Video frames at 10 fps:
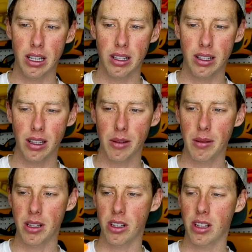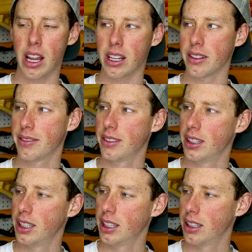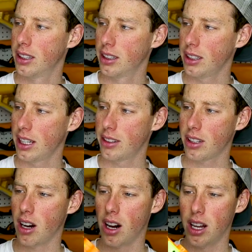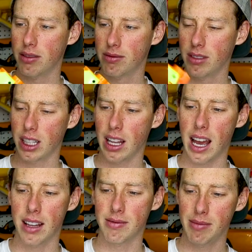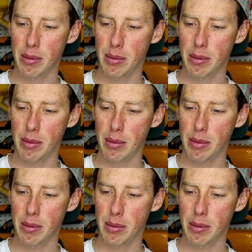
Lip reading: decent. Sometimes it just like gets caught like that.